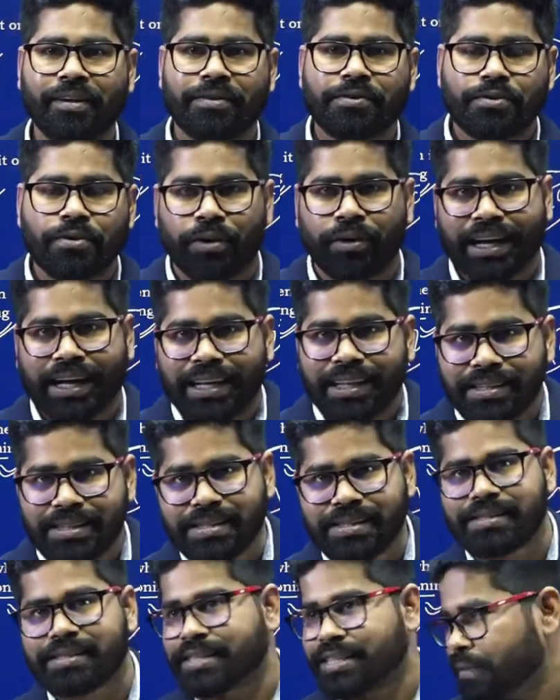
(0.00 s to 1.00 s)
So in
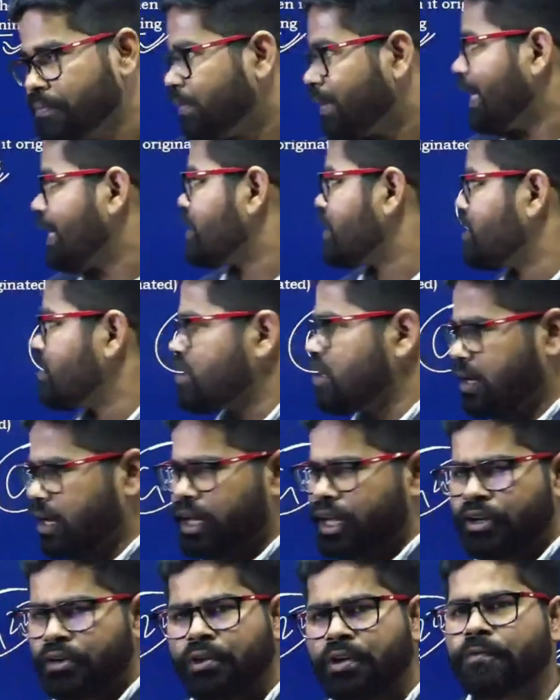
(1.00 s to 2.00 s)
some cases,
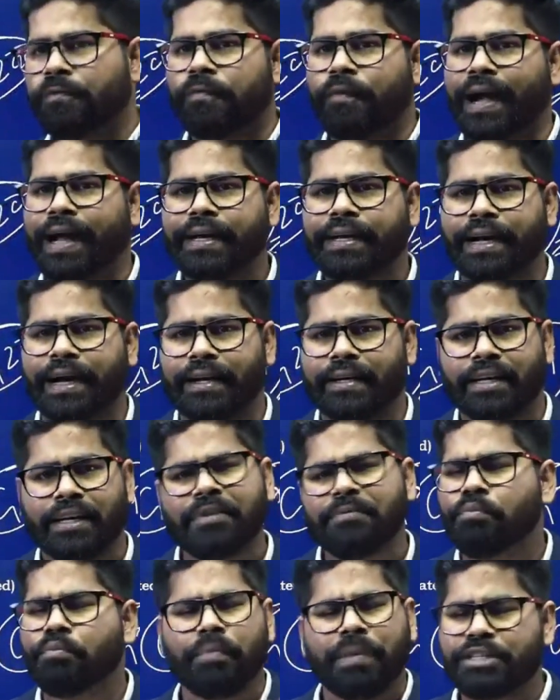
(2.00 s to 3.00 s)
you will find that,
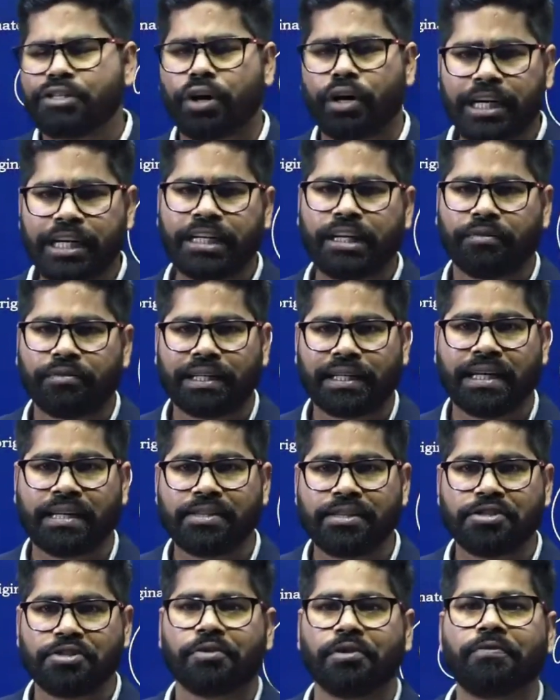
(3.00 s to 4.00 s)
in majority of the
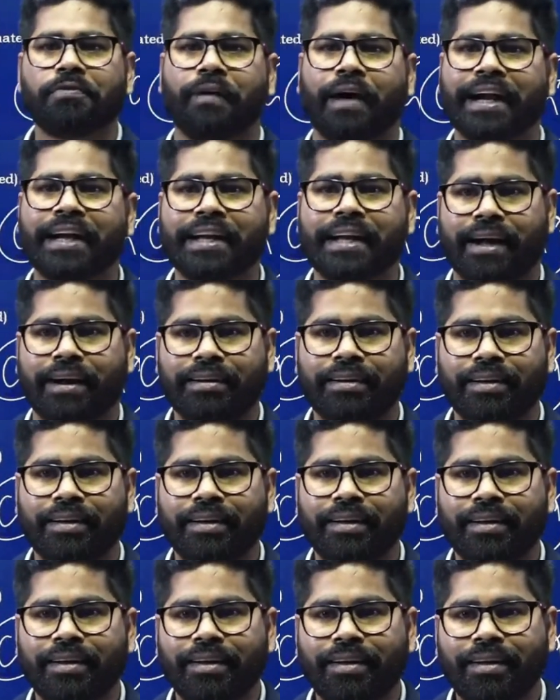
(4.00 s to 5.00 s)
cases, you will find that
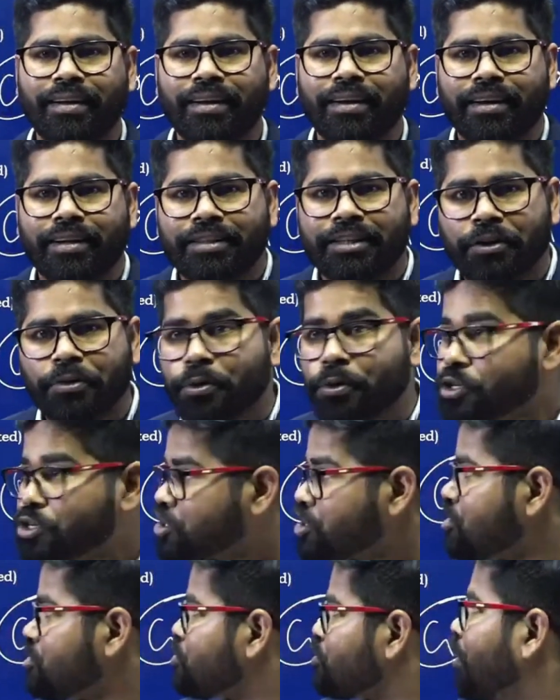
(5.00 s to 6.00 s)
the
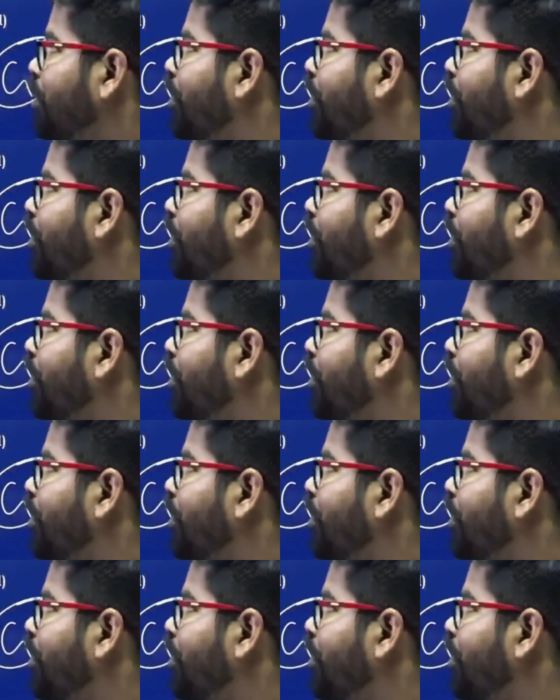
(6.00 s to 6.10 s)
questions